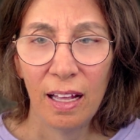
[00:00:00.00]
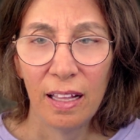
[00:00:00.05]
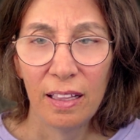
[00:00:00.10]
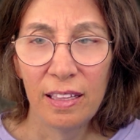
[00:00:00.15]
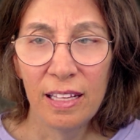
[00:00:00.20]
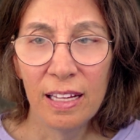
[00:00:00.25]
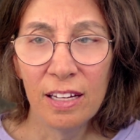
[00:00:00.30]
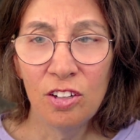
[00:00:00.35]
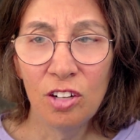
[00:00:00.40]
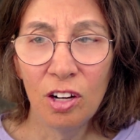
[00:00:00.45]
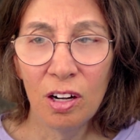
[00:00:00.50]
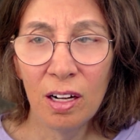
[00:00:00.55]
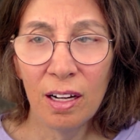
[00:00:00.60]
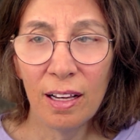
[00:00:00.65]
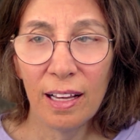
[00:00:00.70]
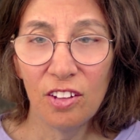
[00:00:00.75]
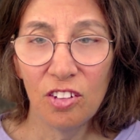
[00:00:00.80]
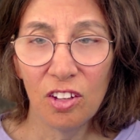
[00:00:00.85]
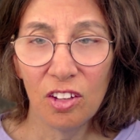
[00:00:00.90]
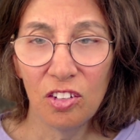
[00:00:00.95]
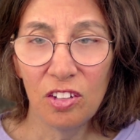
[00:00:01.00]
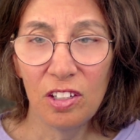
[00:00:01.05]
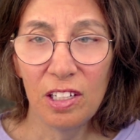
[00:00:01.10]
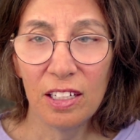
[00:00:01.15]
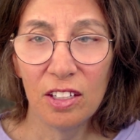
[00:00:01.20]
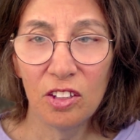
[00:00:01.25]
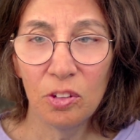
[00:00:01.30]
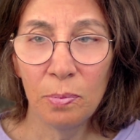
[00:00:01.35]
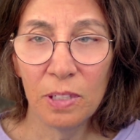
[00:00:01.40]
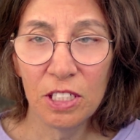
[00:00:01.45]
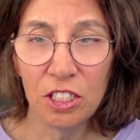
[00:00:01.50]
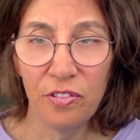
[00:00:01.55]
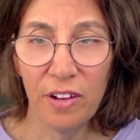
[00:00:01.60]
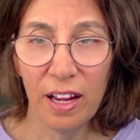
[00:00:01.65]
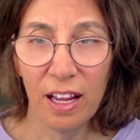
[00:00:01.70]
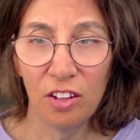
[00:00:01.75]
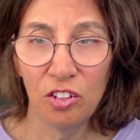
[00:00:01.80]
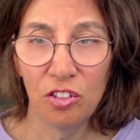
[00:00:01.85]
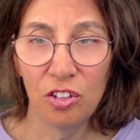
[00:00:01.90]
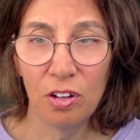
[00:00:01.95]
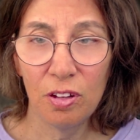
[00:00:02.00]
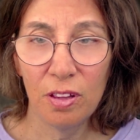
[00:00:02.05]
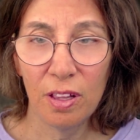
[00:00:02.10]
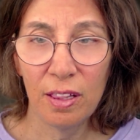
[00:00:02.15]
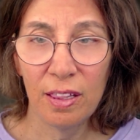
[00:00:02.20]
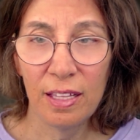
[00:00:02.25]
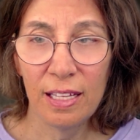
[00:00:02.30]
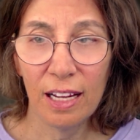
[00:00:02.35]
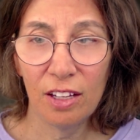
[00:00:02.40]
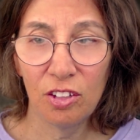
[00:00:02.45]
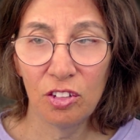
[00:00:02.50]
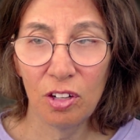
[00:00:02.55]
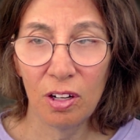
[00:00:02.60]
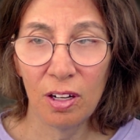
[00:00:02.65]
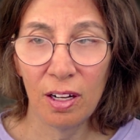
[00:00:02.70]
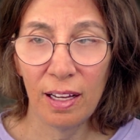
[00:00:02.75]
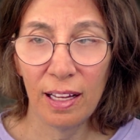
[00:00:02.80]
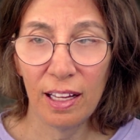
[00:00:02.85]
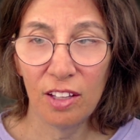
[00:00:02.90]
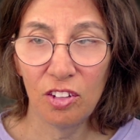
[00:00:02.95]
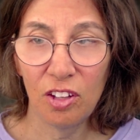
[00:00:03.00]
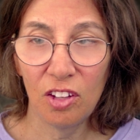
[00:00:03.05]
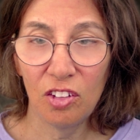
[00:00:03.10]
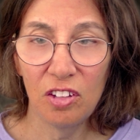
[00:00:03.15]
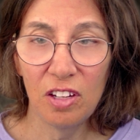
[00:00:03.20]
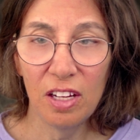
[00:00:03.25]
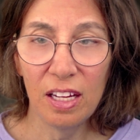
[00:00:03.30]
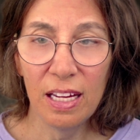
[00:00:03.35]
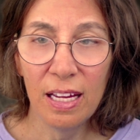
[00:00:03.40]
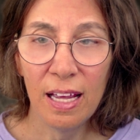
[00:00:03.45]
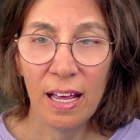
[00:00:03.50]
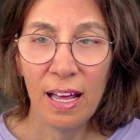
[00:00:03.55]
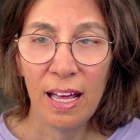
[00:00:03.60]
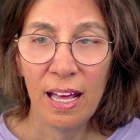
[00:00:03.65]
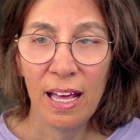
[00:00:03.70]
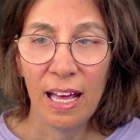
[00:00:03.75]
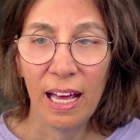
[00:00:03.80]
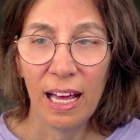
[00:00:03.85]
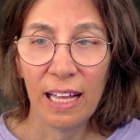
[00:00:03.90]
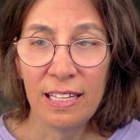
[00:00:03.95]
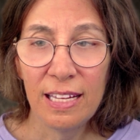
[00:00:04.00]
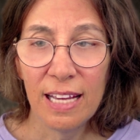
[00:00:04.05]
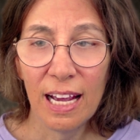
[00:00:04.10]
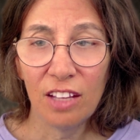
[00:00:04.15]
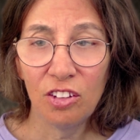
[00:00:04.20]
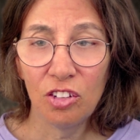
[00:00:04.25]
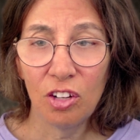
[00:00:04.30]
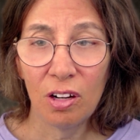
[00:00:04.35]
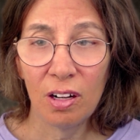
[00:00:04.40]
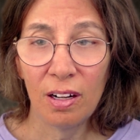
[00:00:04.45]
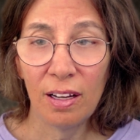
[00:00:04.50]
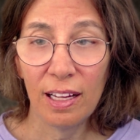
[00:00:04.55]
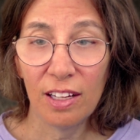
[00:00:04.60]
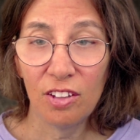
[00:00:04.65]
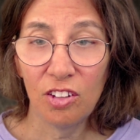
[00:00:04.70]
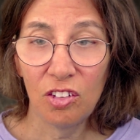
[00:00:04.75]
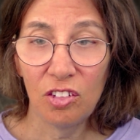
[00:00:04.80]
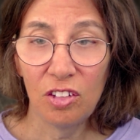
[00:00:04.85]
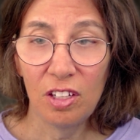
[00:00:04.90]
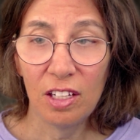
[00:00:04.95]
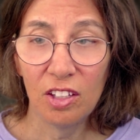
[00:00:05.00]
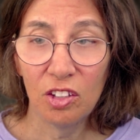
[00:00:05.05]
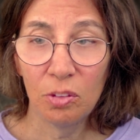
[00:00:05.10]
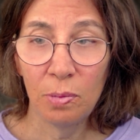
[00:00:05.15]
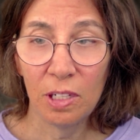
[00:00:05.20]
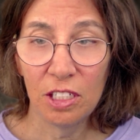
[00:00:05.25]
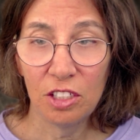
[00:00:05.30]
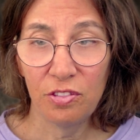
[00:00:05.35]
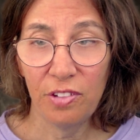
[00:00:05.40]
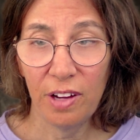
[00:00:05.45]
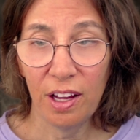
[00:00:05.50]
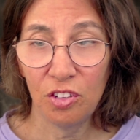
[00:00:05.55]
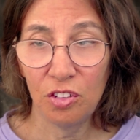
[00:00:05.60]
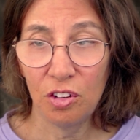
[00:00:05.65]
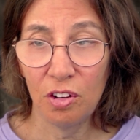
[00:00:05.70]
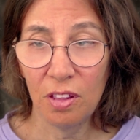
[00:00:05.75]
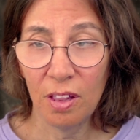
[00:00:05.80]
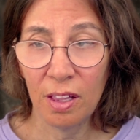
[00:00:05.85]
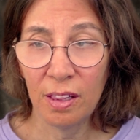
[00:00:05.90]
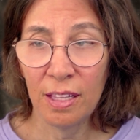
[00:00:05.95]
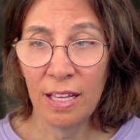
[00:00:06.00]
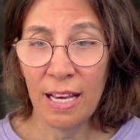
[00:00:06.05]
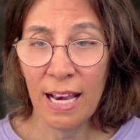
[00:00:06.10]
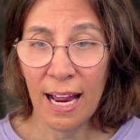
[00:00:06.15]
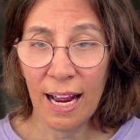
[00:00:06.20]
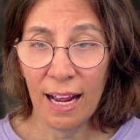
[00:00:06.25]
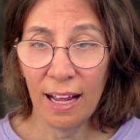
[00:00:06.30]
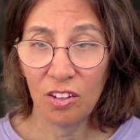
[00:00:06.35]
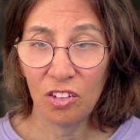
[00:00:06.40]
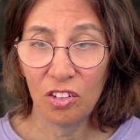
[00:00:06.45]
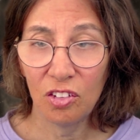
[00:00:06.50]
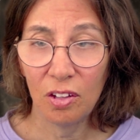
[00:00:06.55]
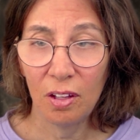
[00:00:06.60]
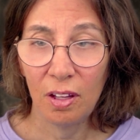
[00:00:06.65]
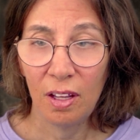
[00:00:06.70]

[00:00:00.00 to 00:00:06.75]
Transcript: The internal SSD is much faster than the external SSD, and the external SSD is much faster than the NAS.